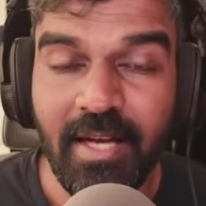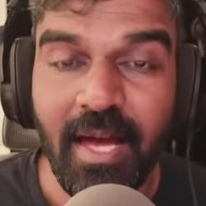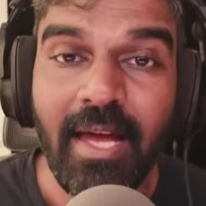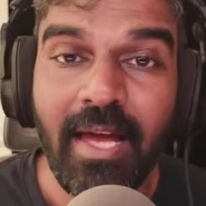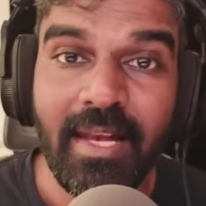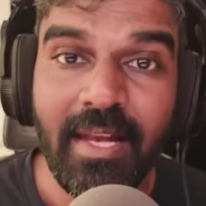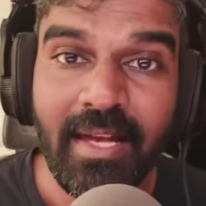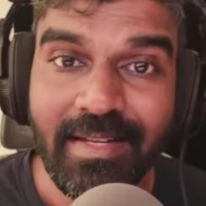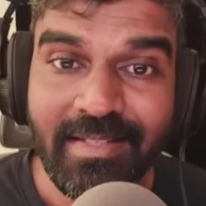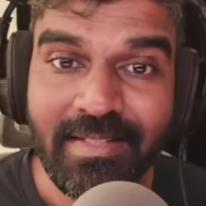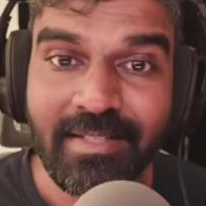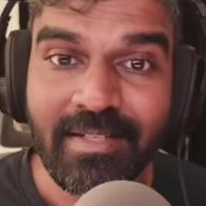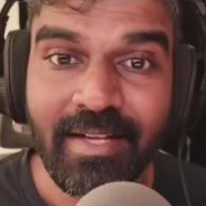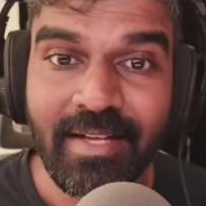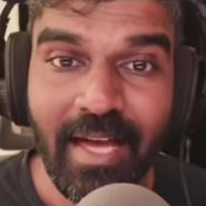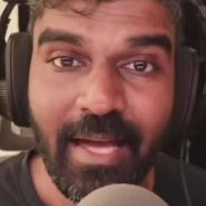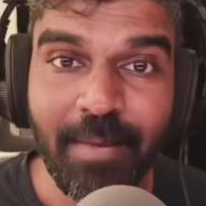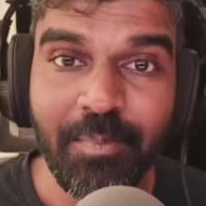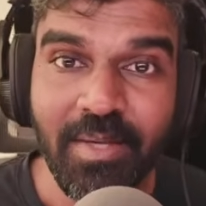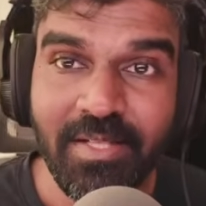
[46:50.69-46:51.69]
I like
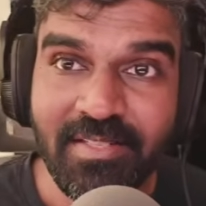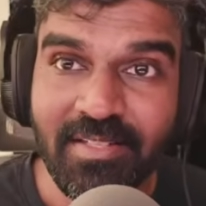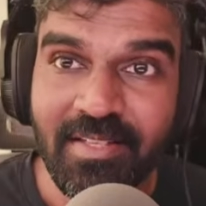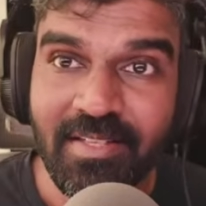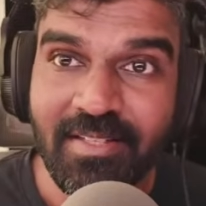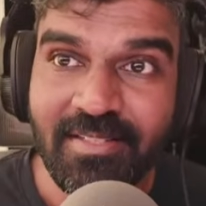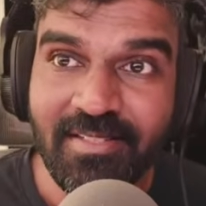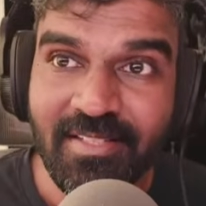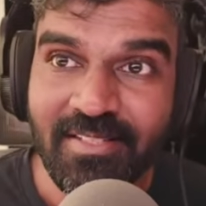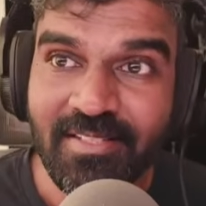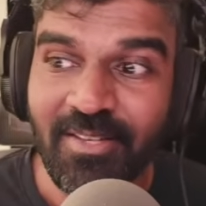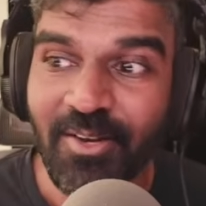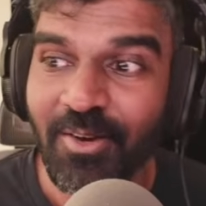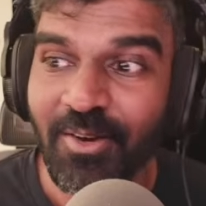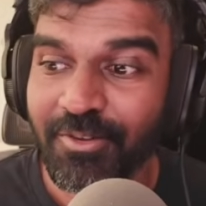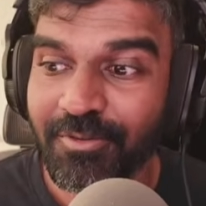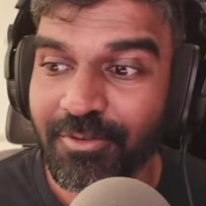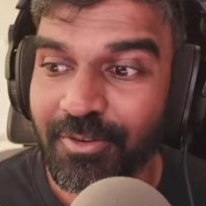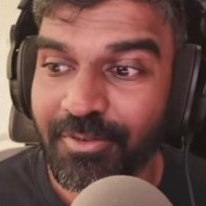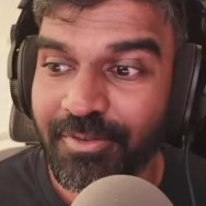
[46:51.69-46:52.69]
APS-C lenses
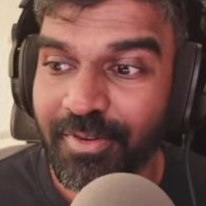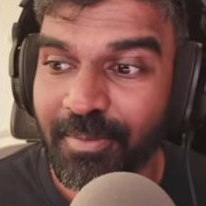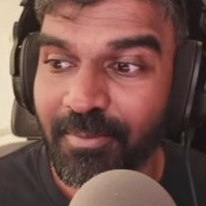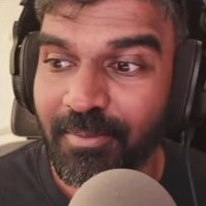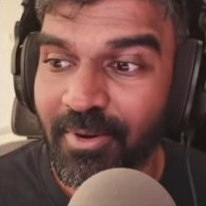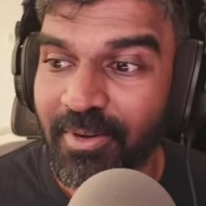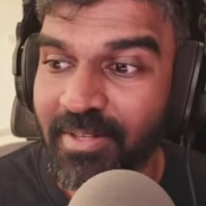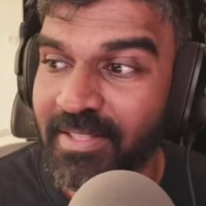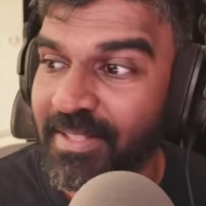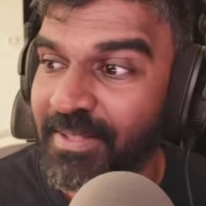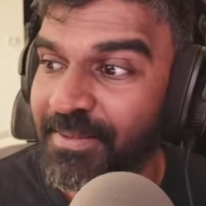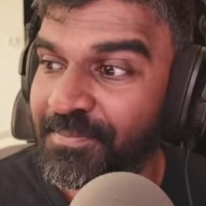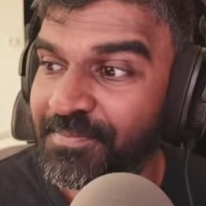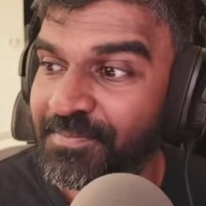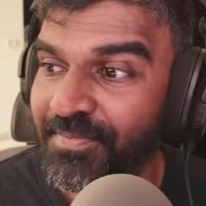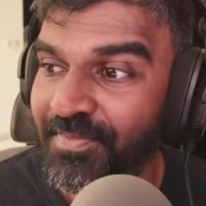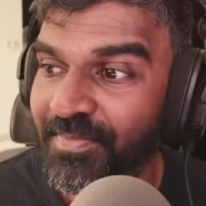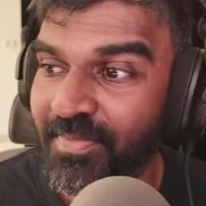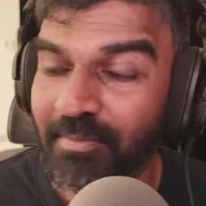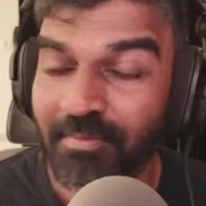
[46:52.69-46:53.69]
on a full frame body,
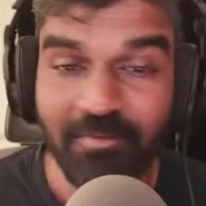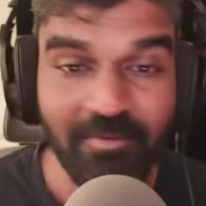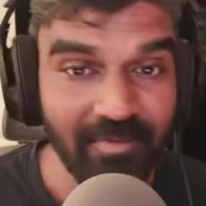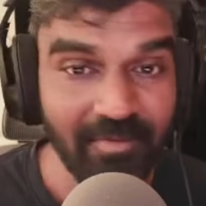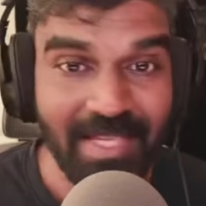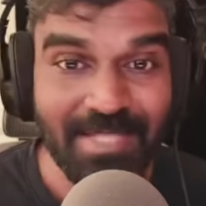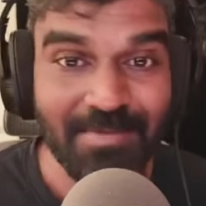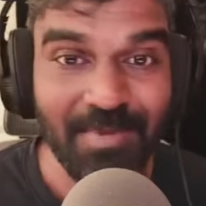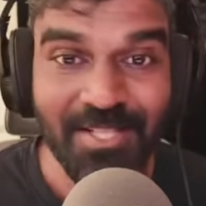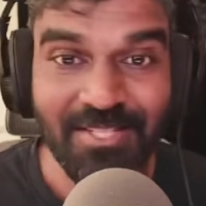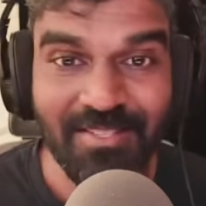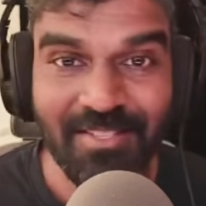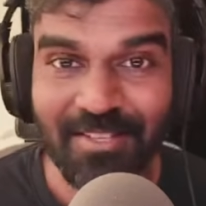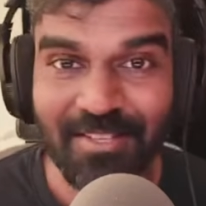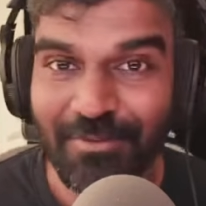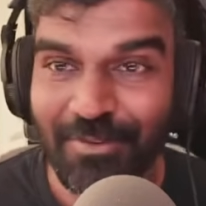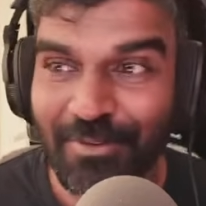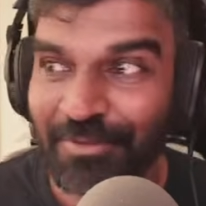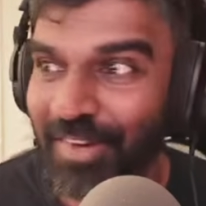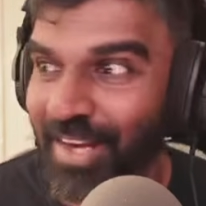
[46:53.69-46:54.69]
especially
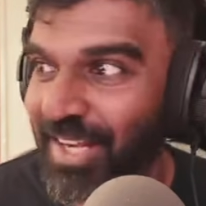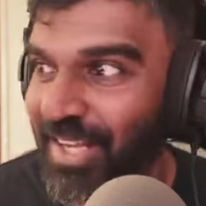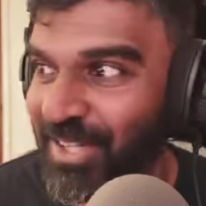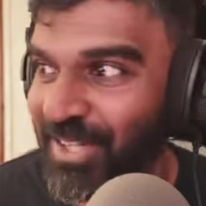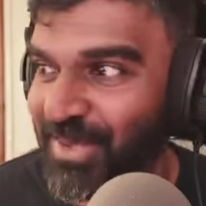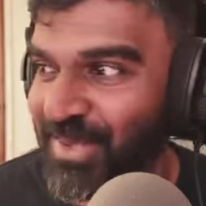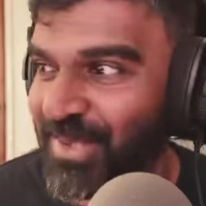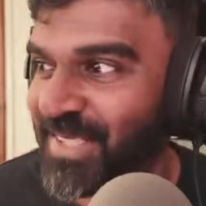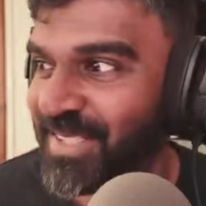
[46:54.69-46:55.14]
for videos